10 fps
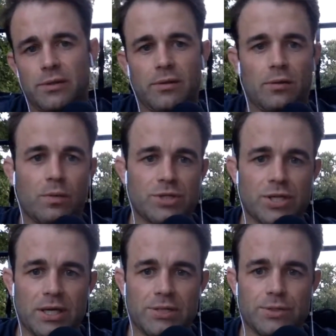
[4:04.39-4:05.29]
What
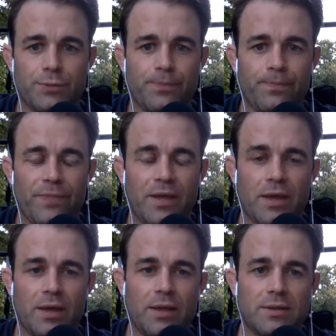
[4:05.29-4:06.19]
should I do?
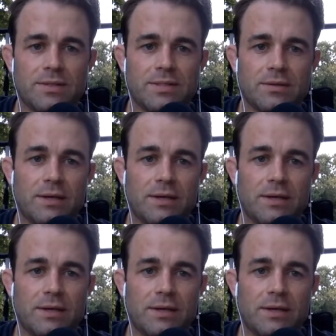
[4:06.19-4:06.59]
And